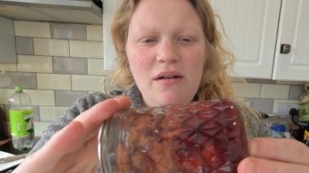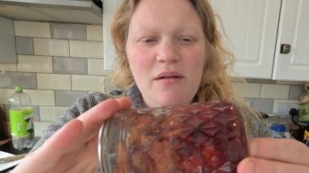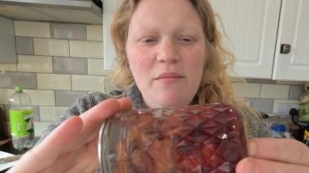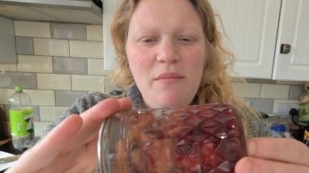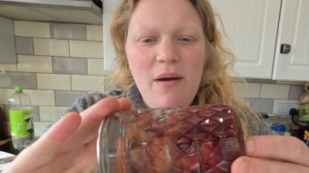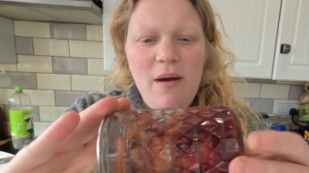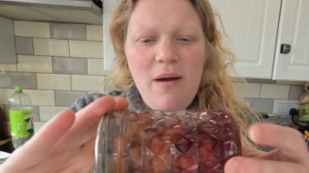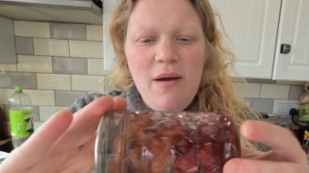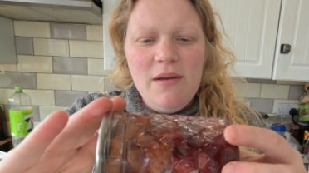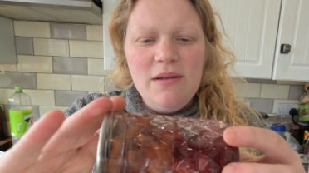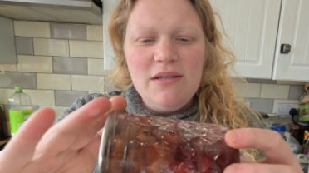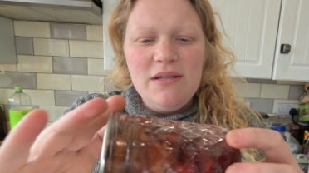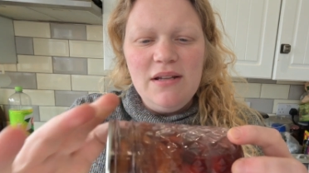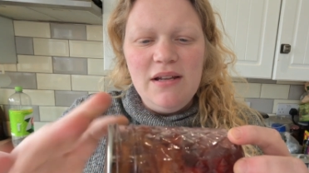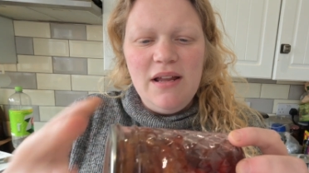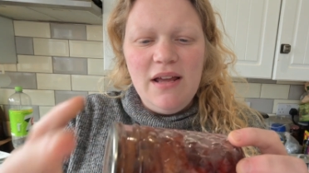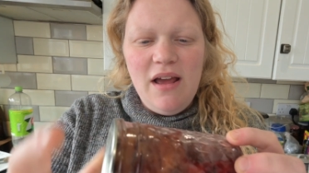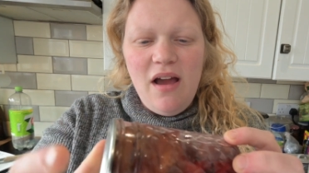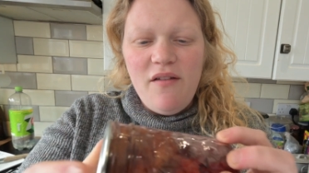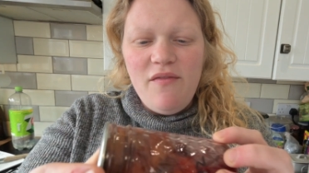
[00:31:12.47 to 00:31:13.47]

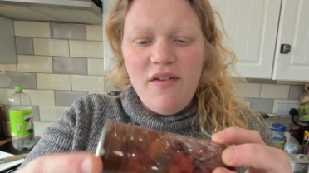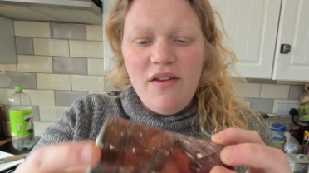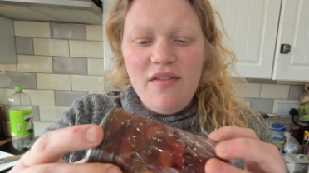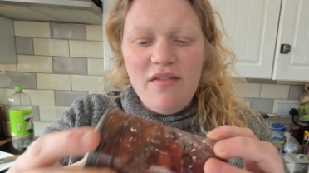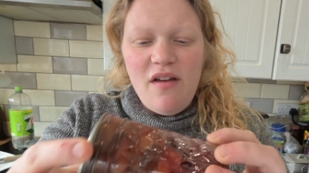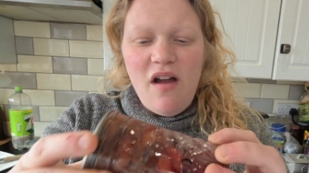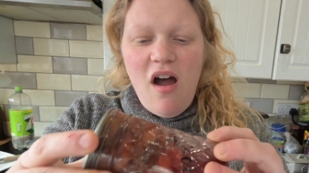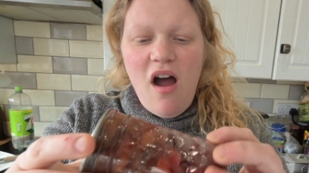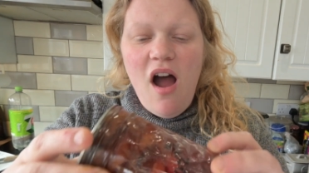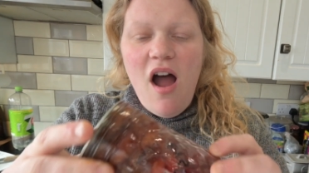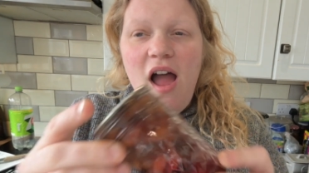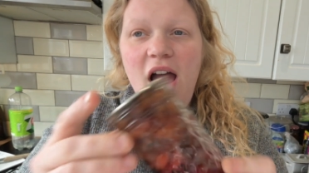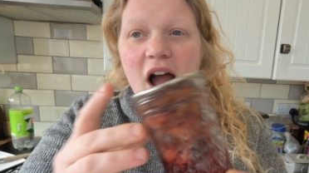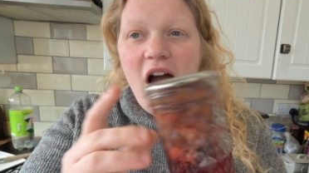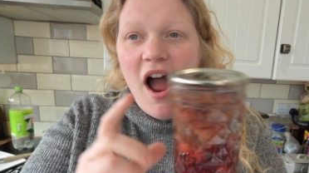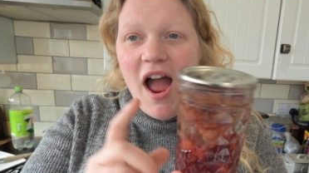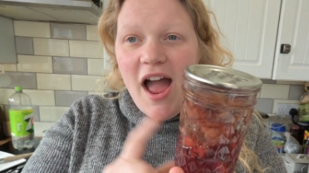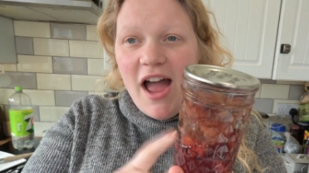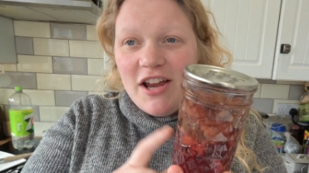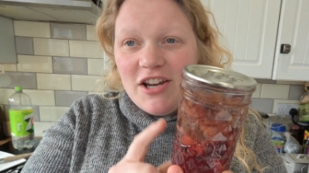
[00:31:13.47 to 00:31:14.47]
Personally,
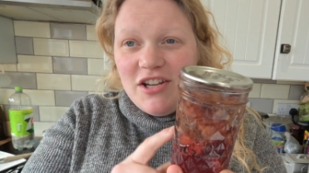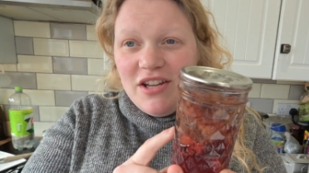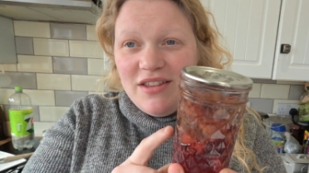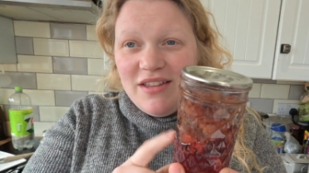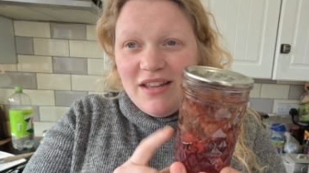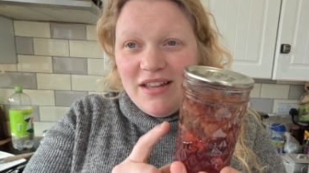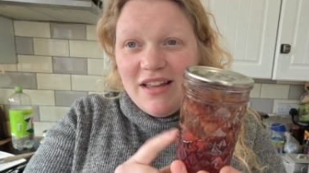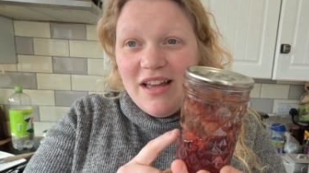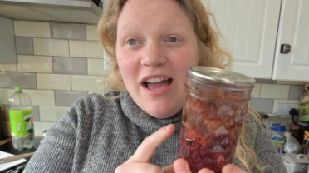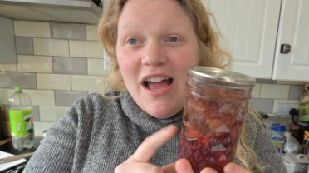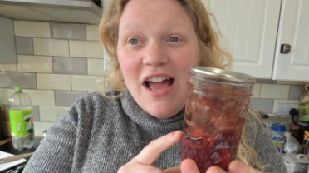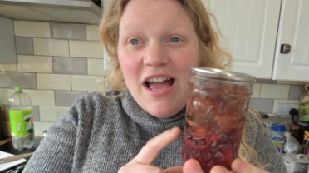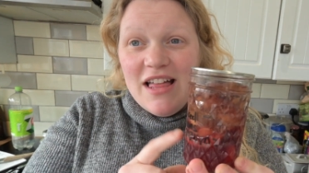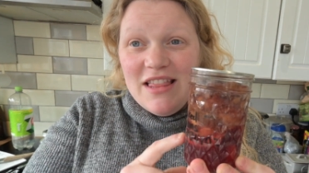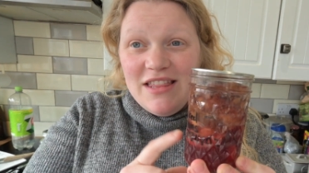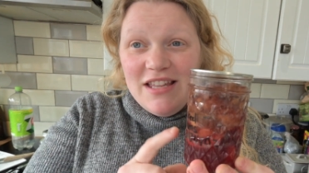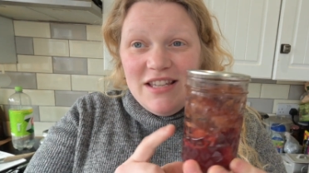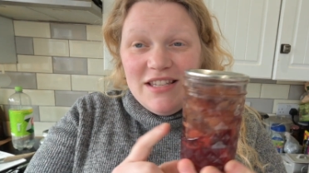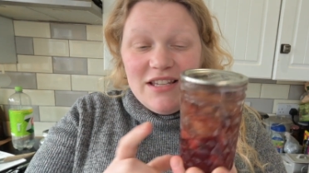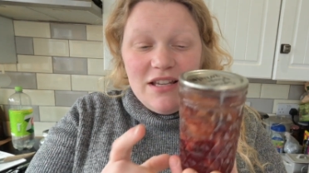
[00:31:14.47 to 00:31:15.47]
I actually think
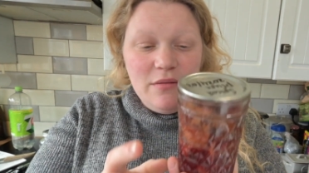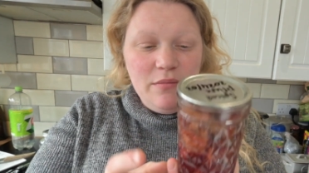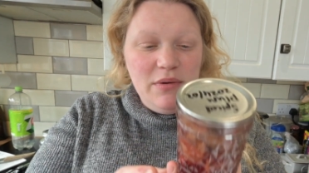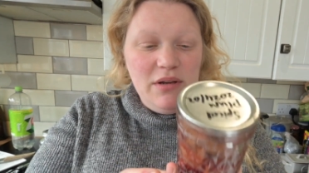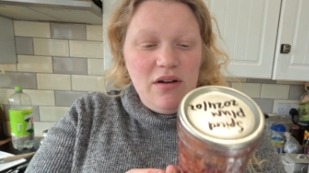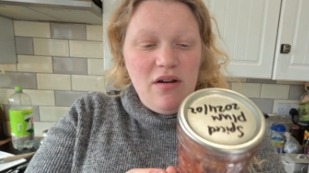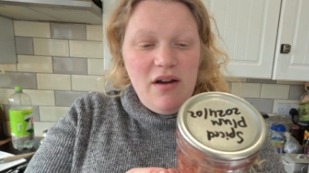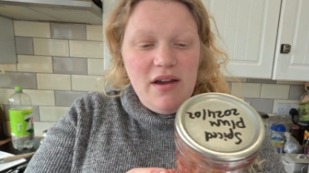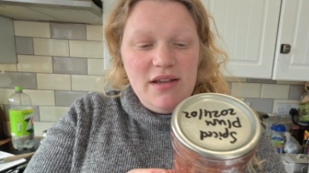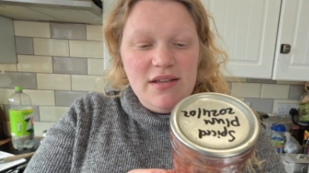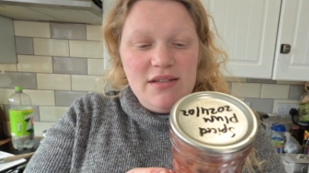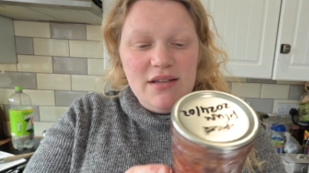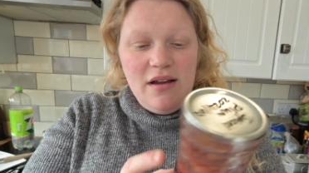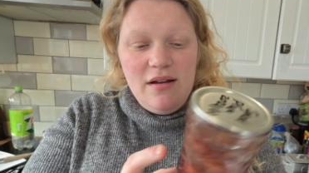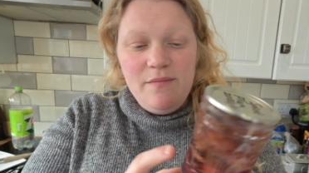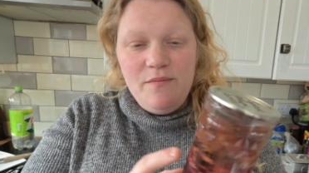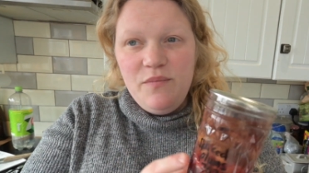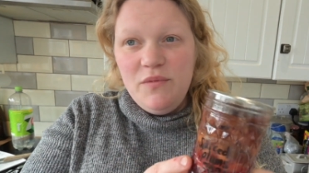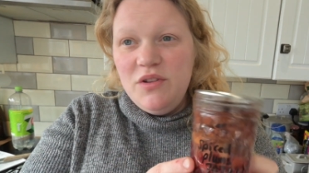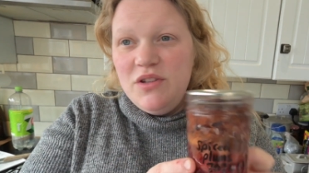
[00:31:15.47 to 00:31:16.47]
these are going to be
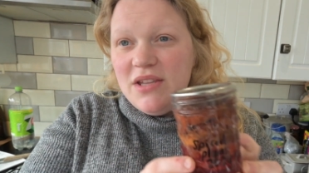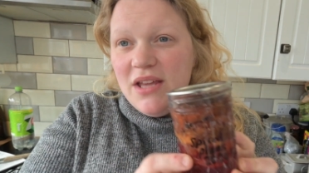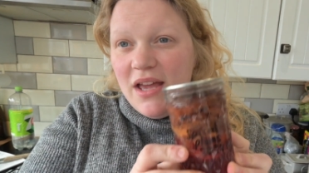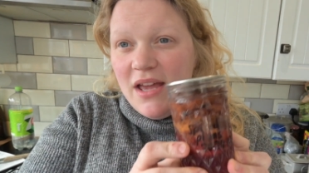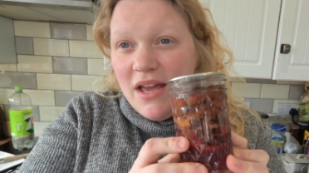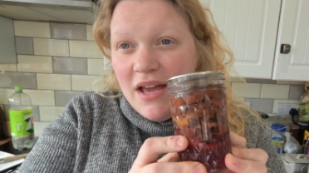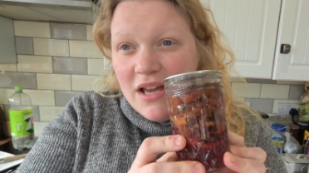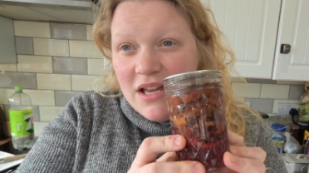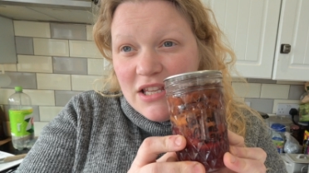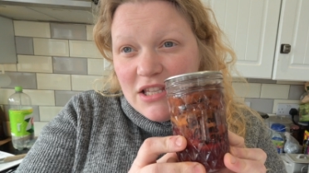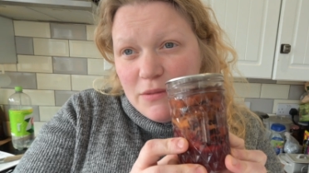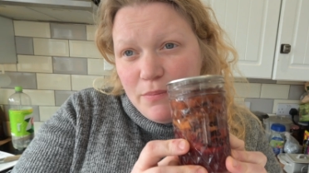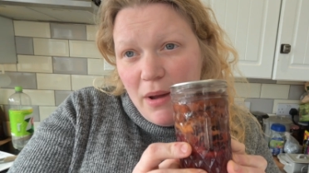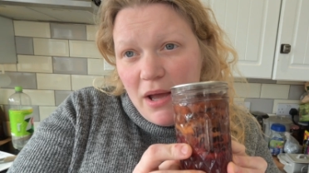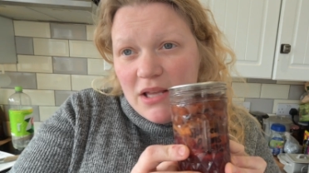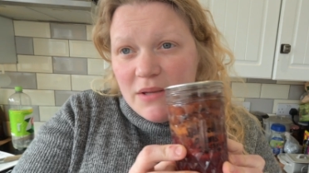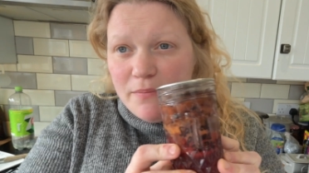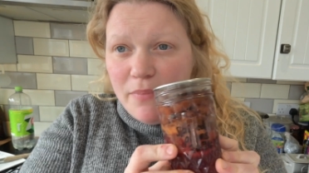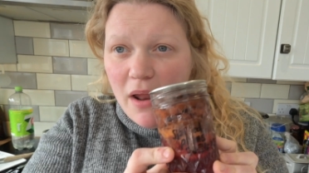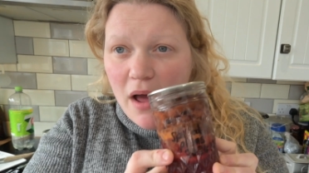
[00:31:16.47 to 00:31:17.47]
nicer. You see,
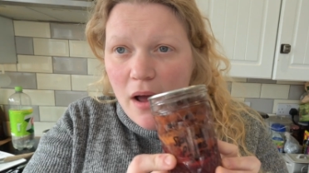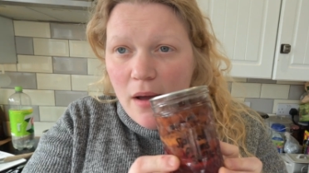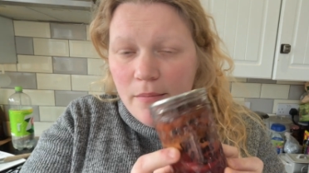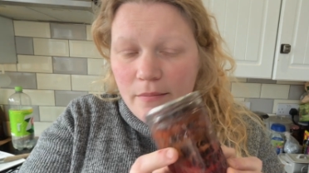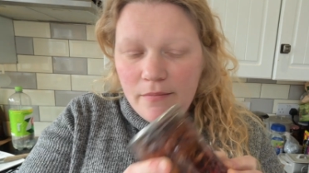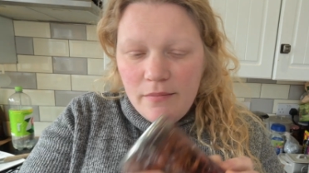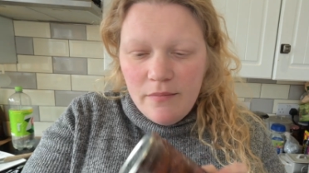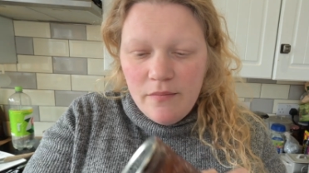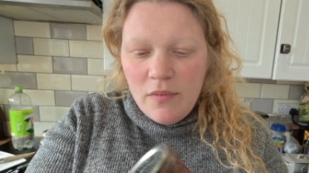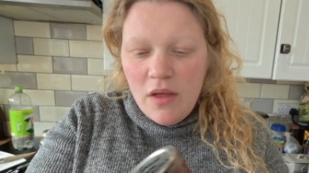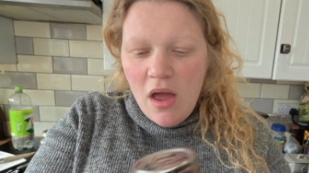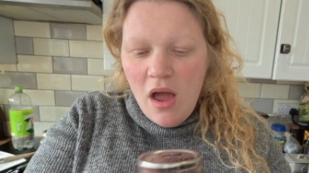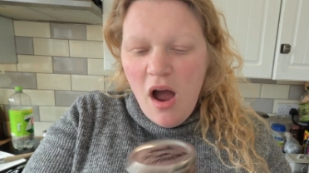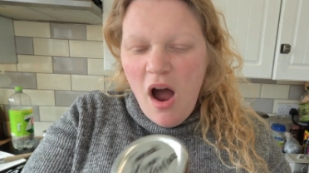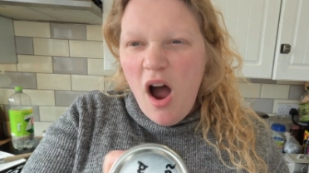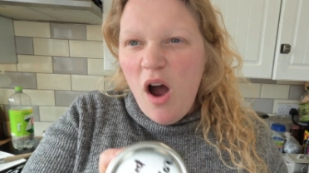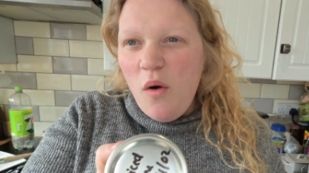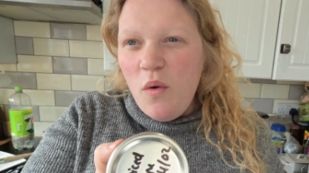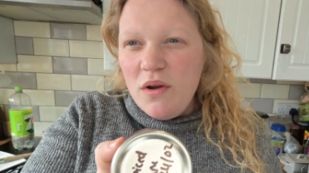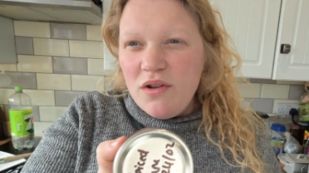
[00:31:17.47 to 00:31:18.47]
spiced plum.
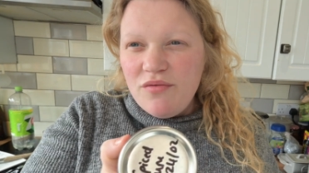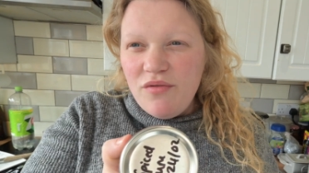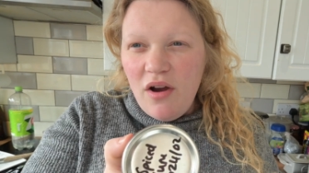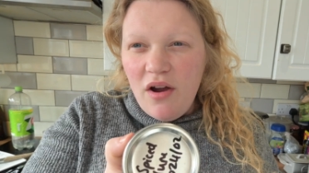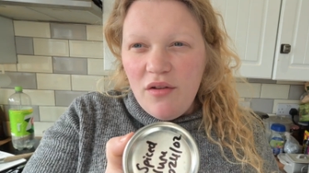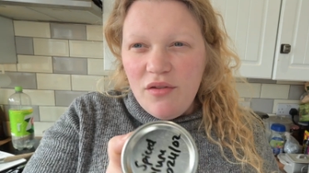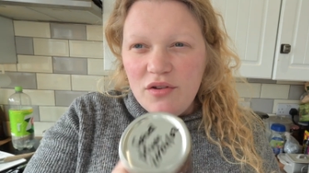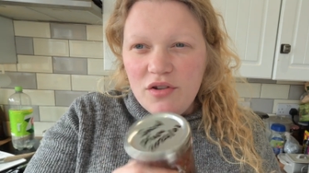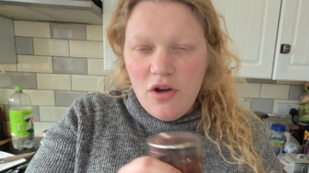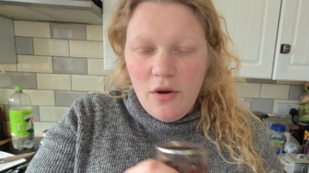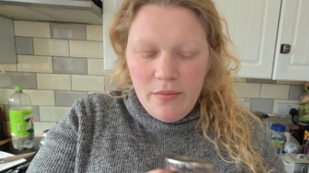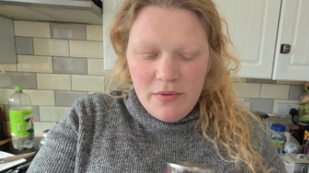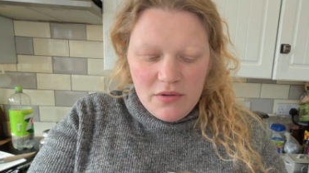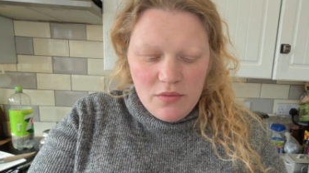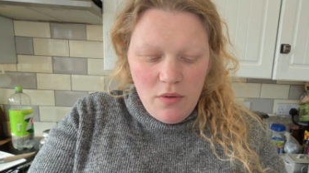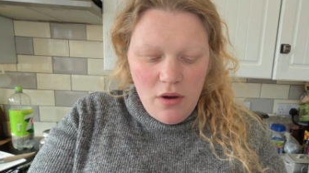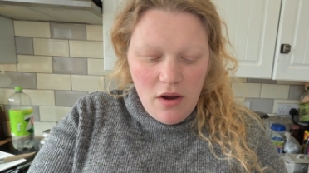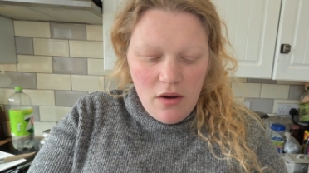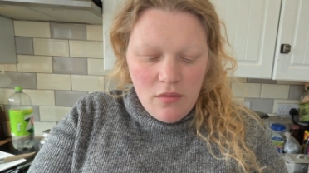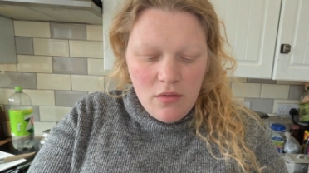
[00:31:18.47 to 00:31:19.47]
I always write on the top as
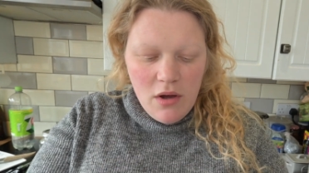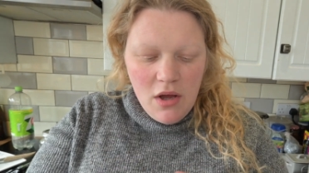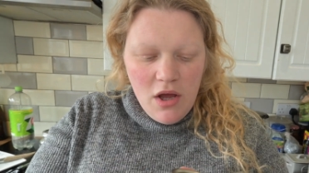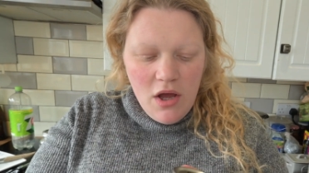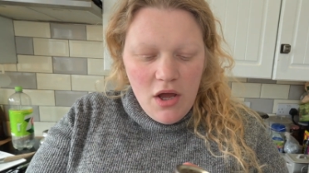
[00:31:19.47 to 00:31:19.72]
well.